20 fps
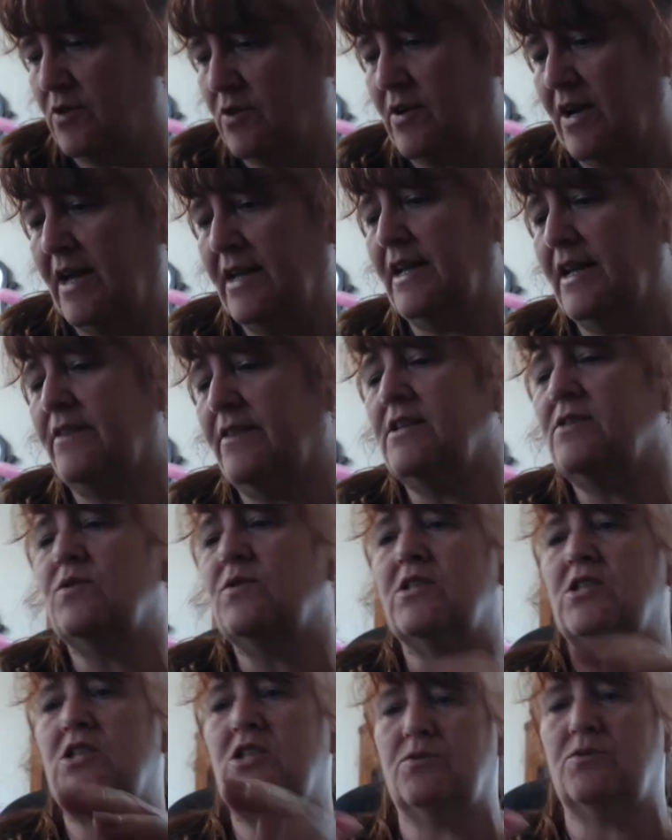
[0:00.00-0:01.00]
Okay, now this
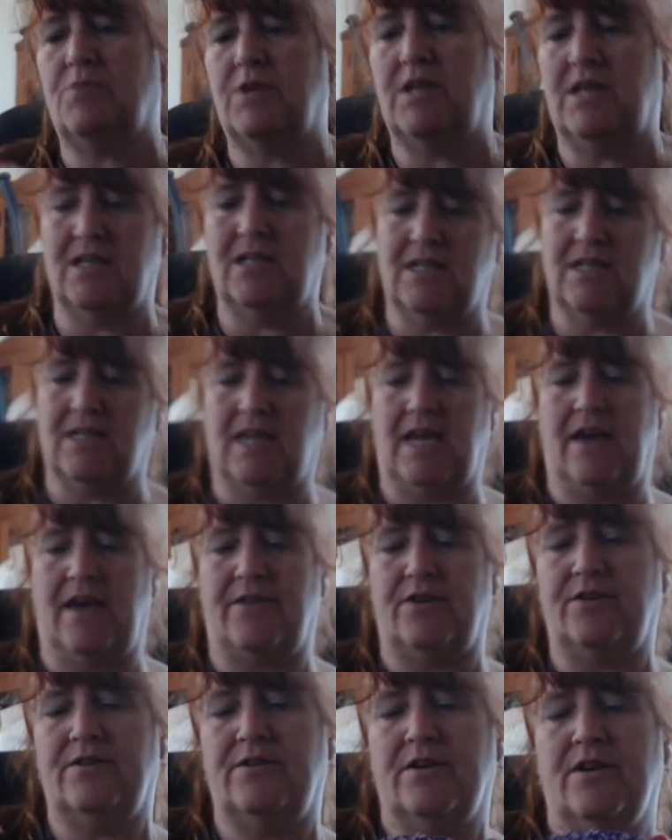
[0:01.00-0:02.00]
one's just pinned
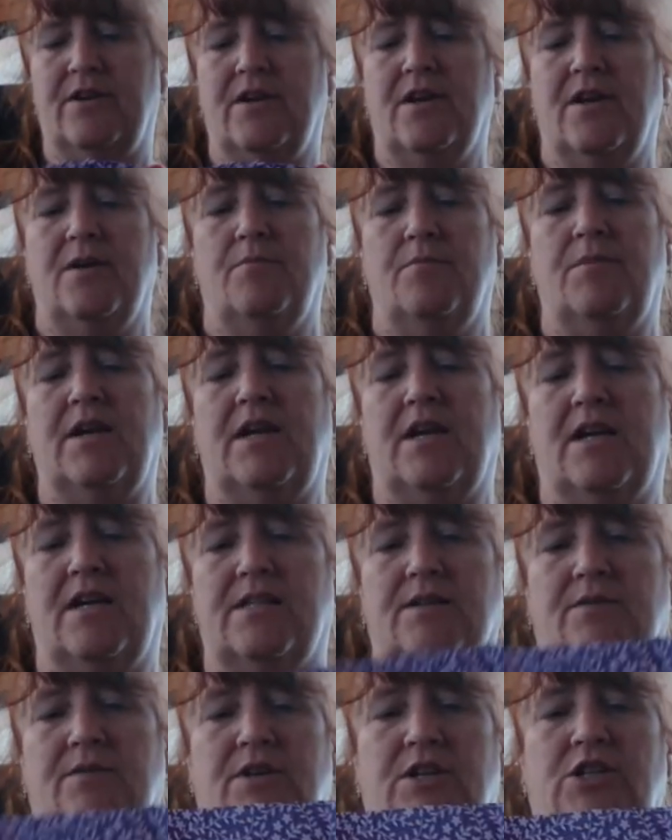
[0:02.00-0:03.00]
together
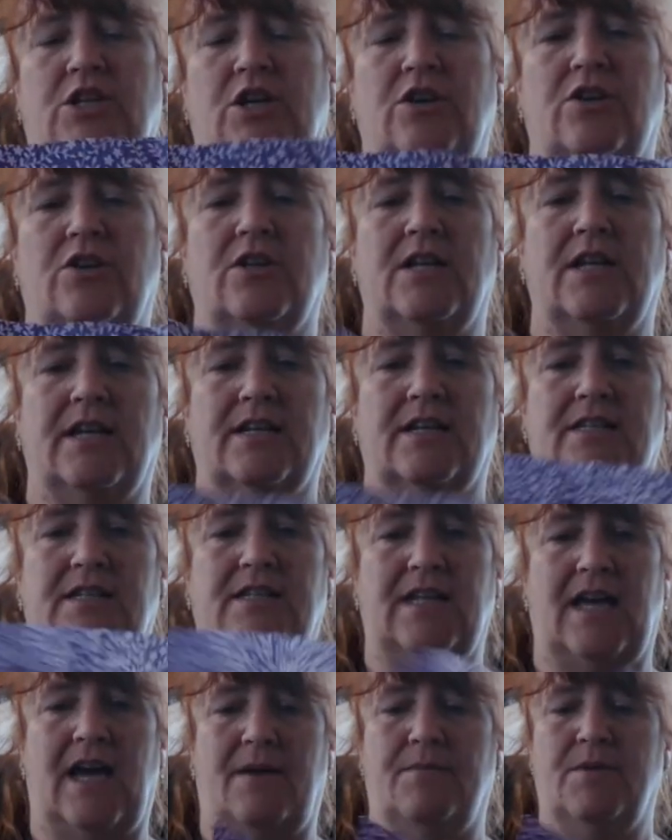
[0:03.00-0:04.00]
because I want to show you the next
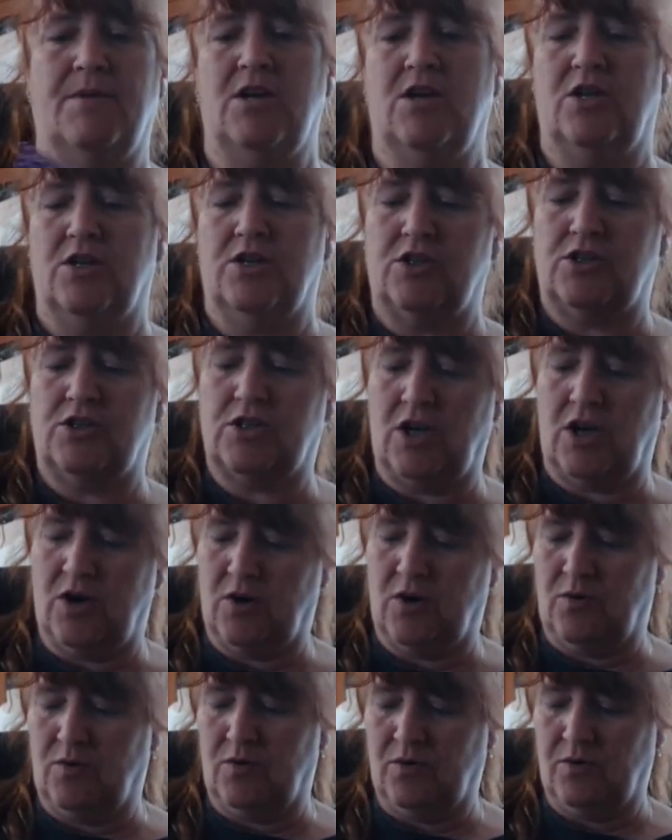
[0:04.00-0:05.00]
step.
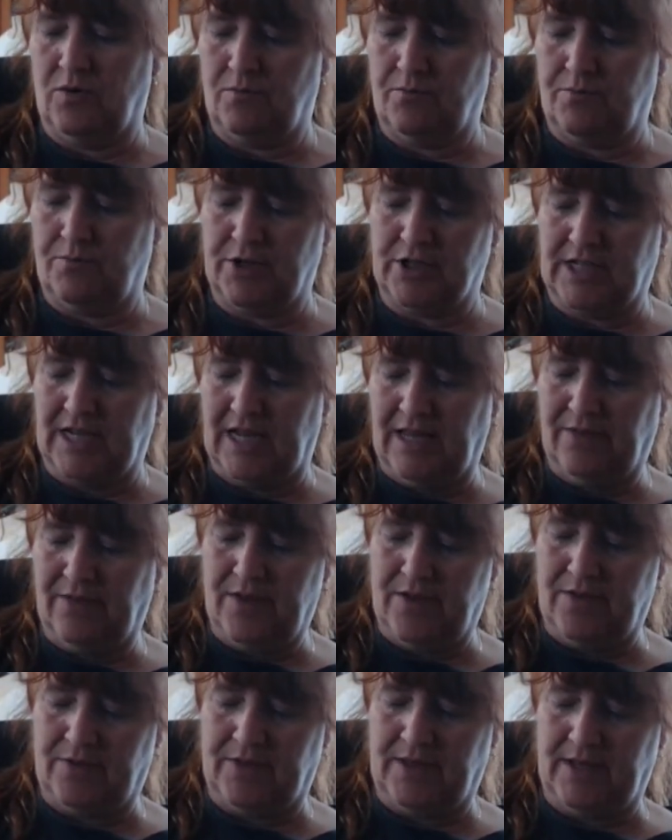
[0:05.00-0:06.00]
So pretend
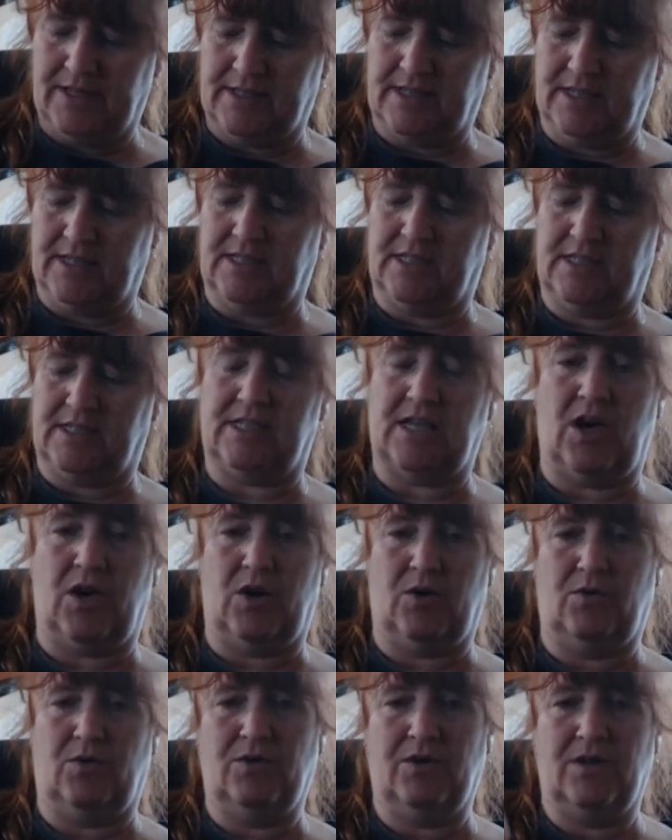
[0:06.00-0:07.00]
that this is
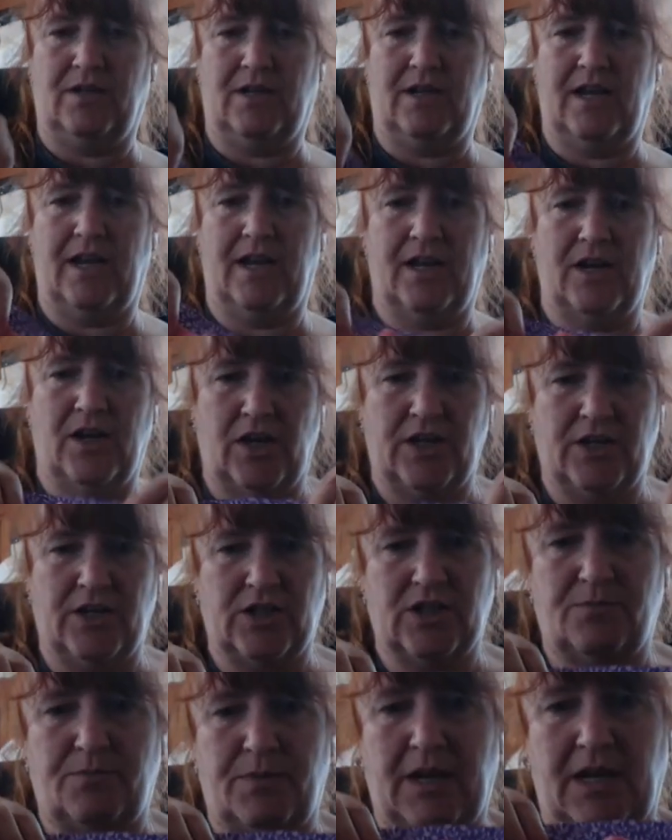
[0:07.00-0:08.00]
sewn and not
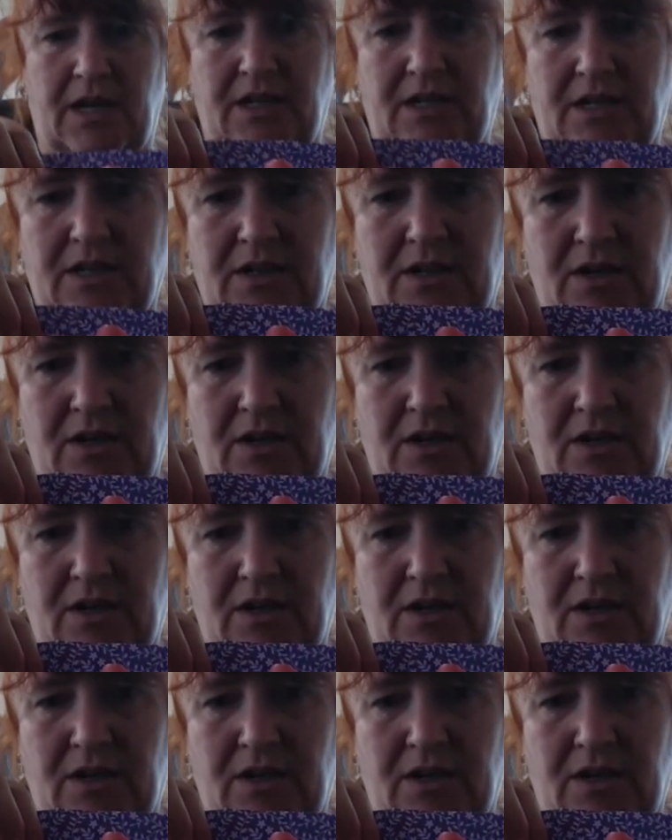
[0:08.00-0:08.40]
just pinned.